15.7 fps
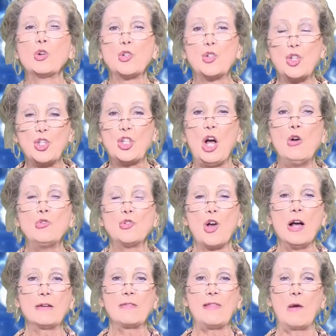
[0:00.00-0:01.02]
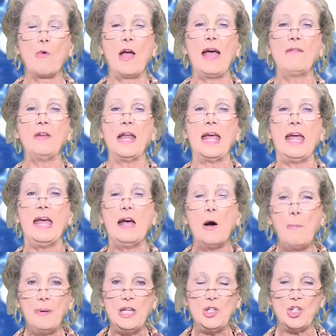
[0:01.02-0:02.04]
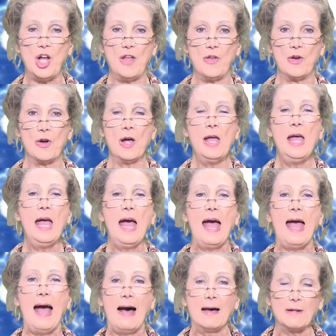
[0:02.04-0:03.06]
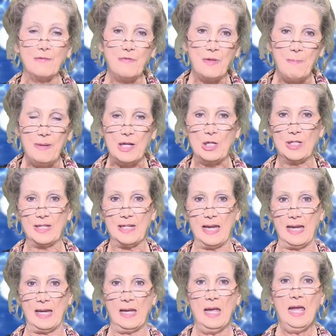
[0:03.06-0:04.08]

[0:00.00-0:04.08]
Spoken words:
so drunk, they were having to help each other out of the building,